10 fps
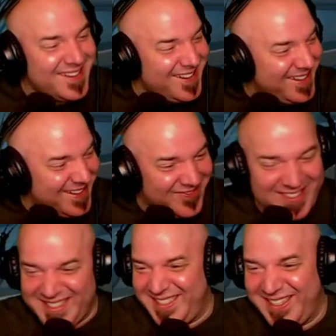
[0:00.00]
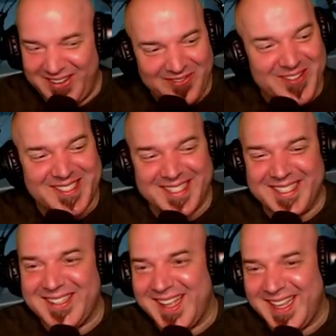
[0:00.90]
it feels a little. It feels a
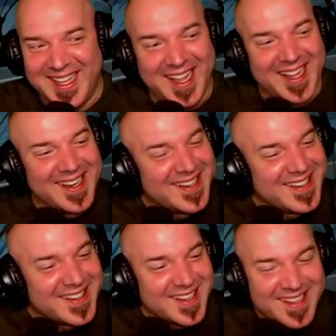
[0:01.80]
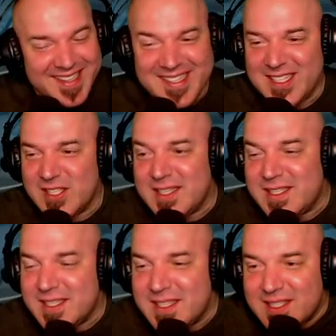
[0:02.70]
little like that. It's just,
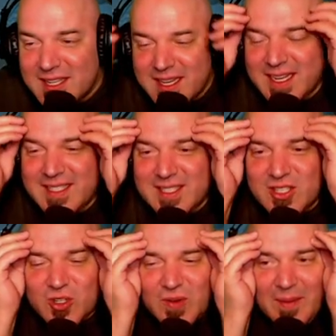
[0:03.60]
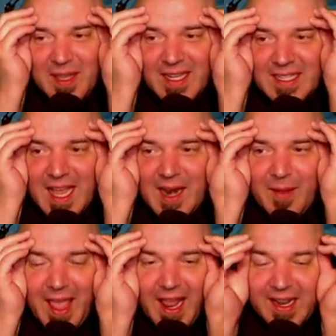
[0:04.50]
it's just, it's, it's just screaming inside of
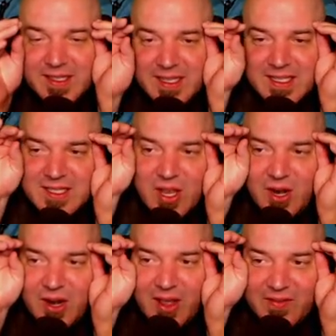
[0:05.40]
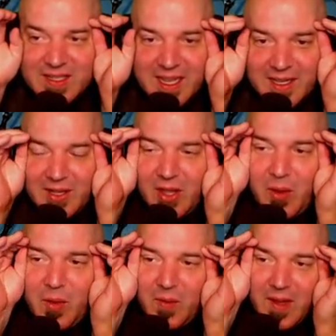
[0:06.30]
my head. It's it started off as like a
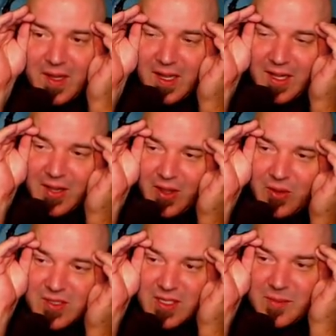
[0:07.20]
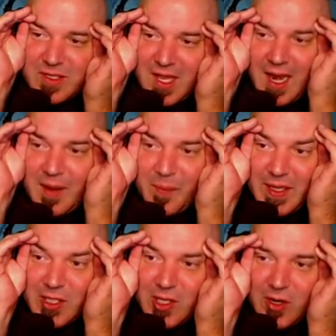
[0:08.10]
low a low subsonic
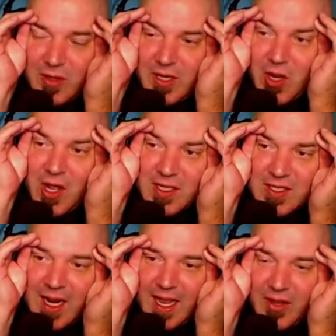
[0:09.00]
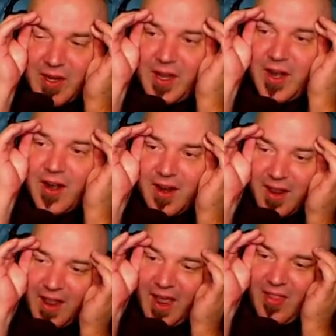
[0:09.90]
pitch that only dogs and I could hear,
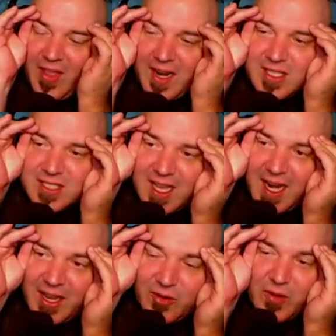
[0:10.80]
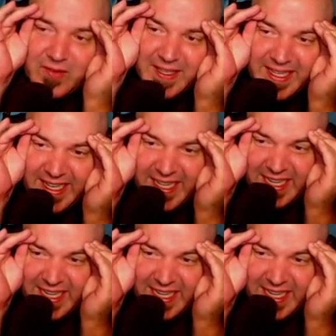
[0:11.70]
and then it just kind of grew. It's like.